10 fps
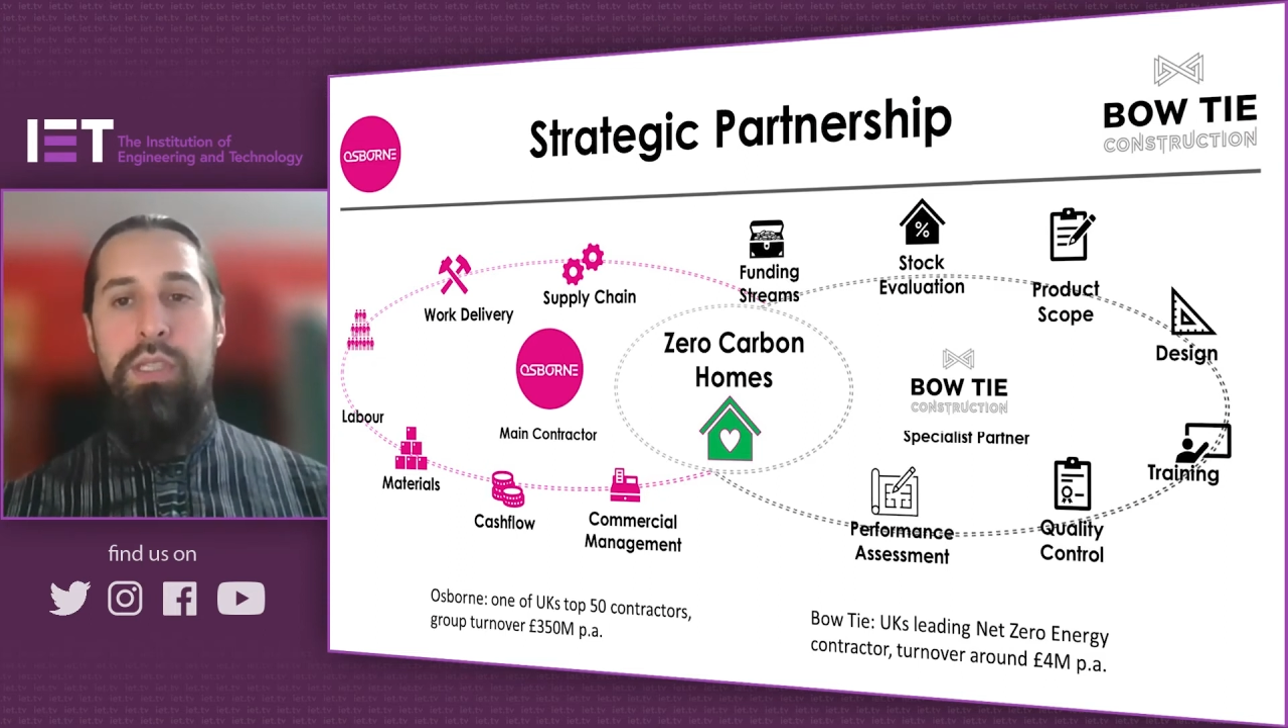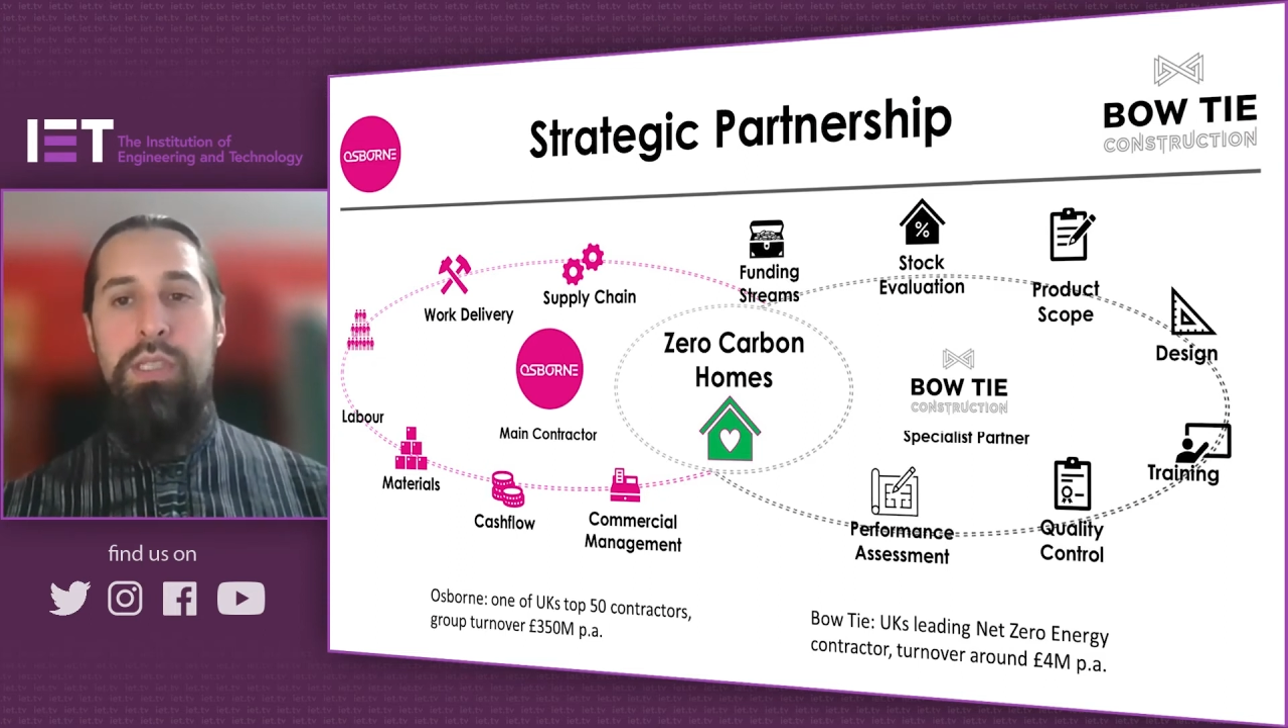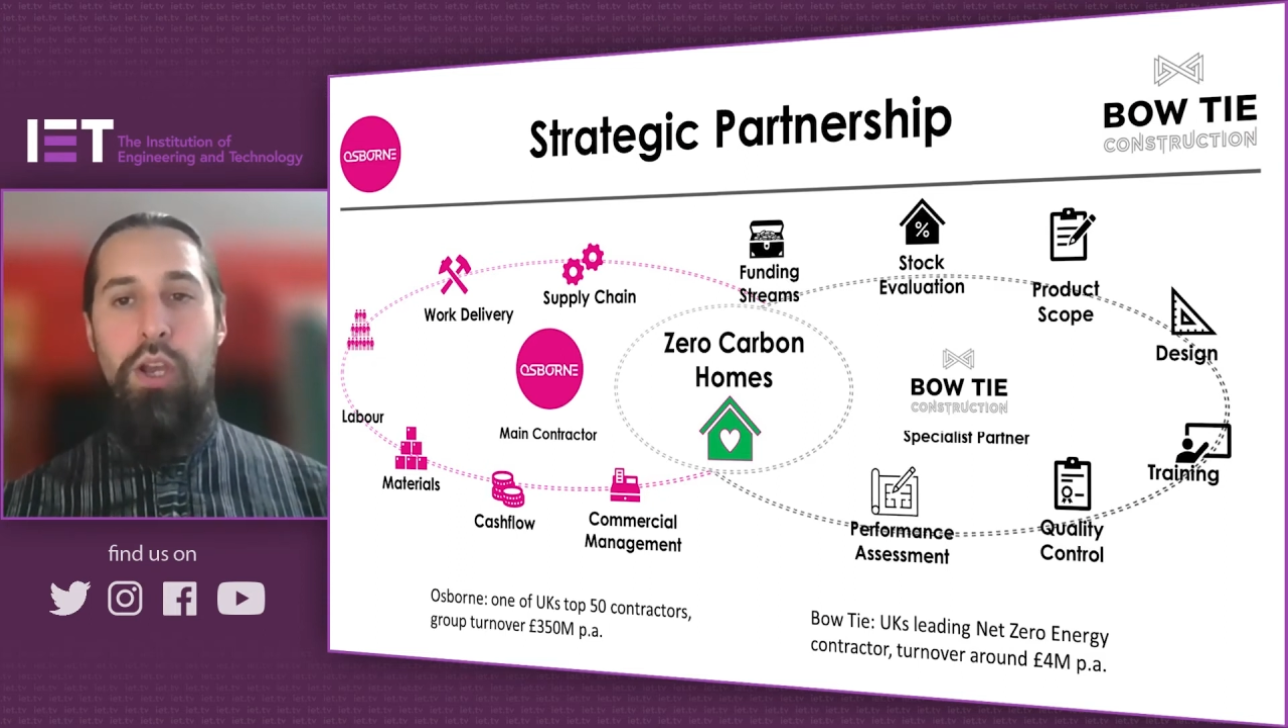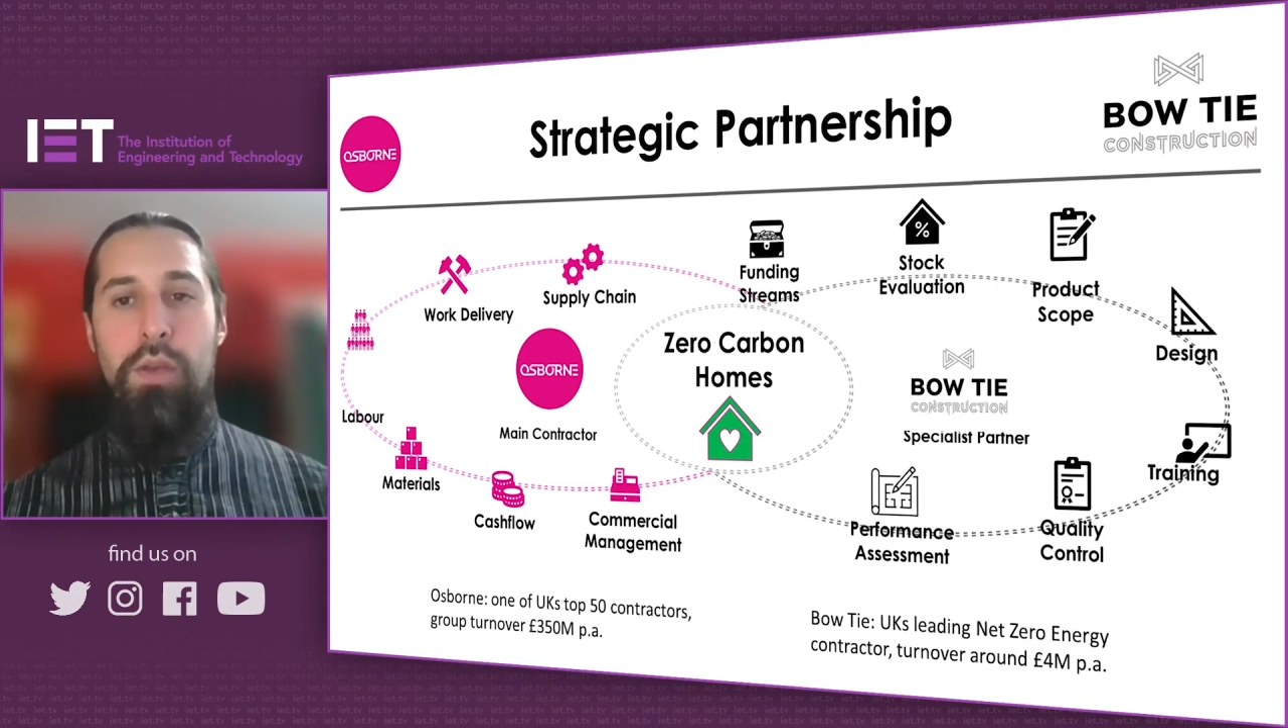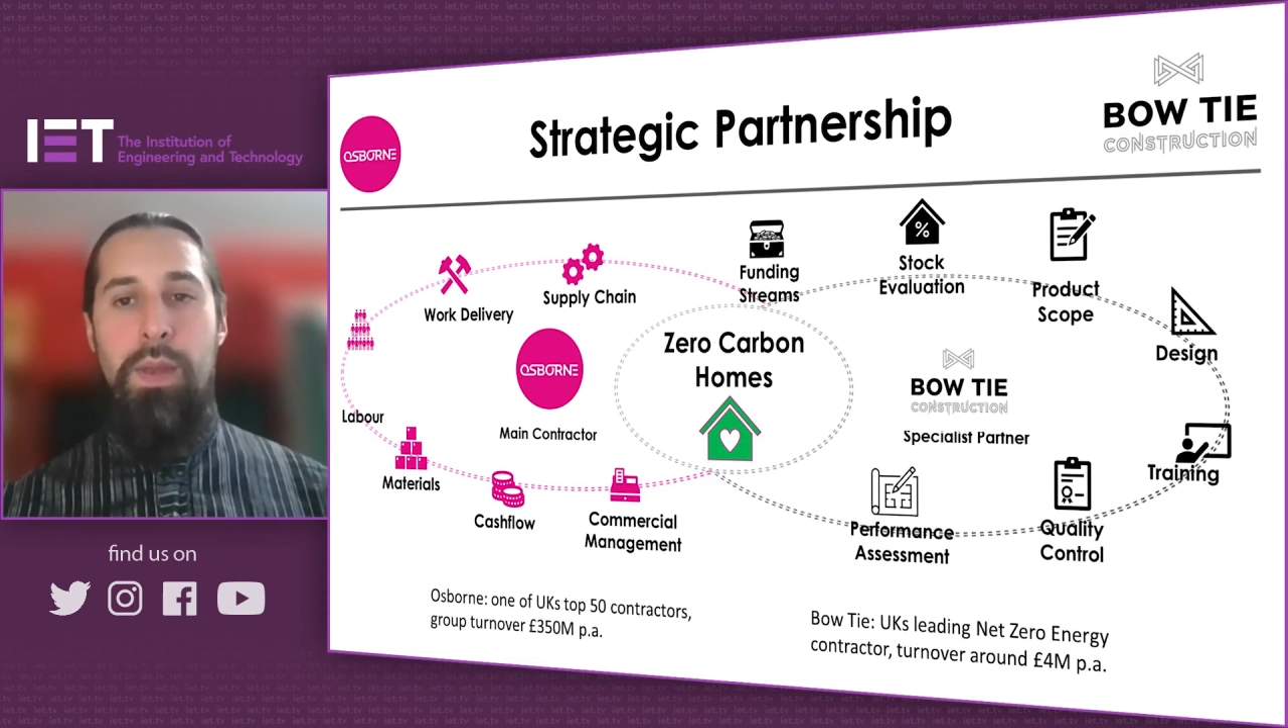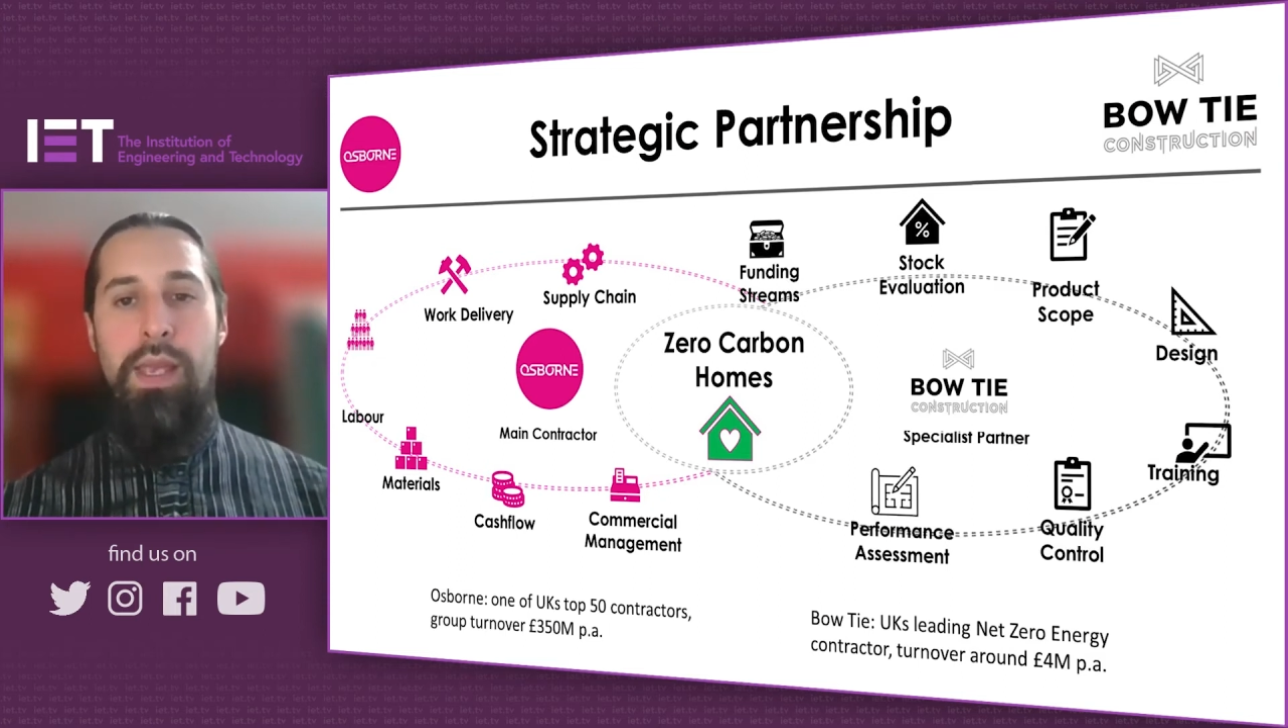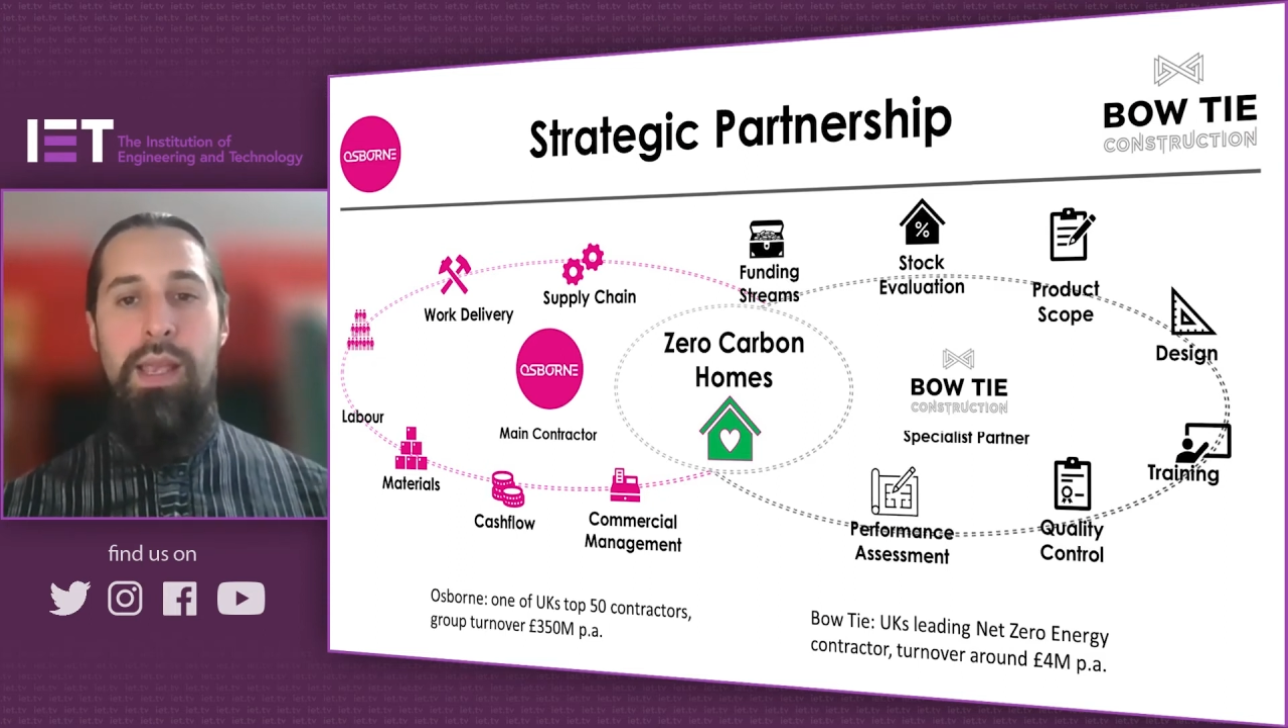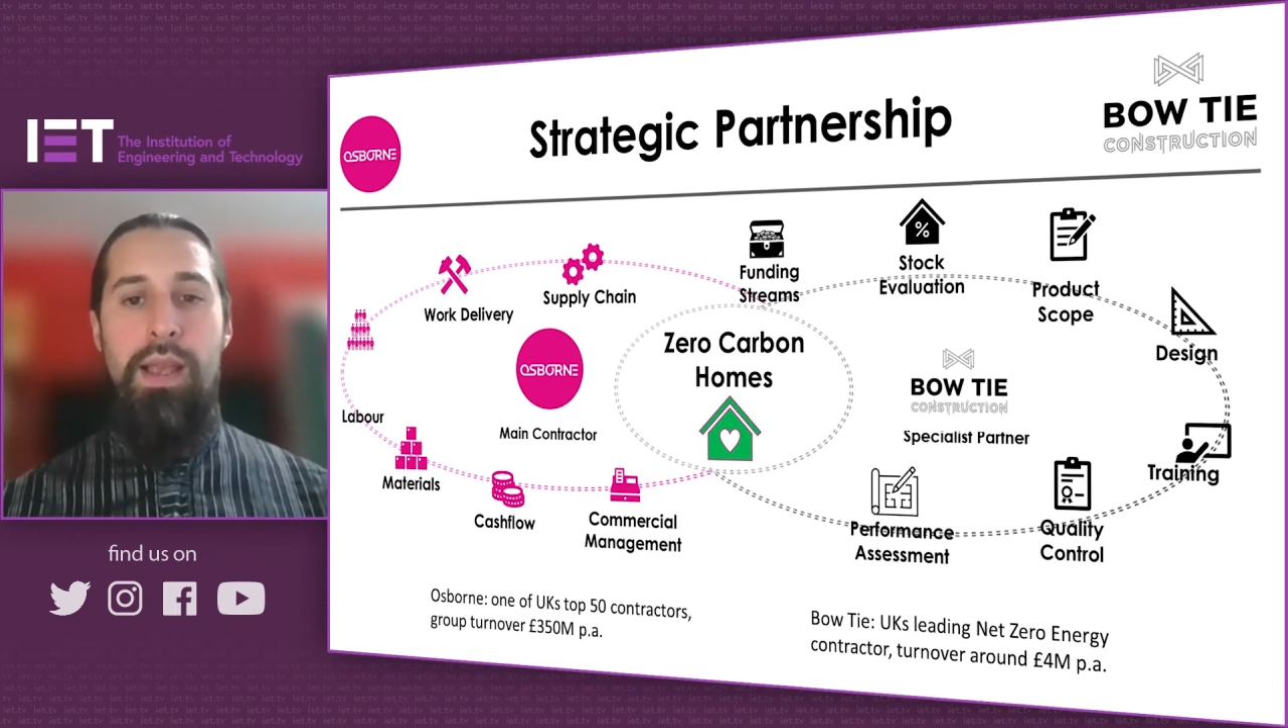scoping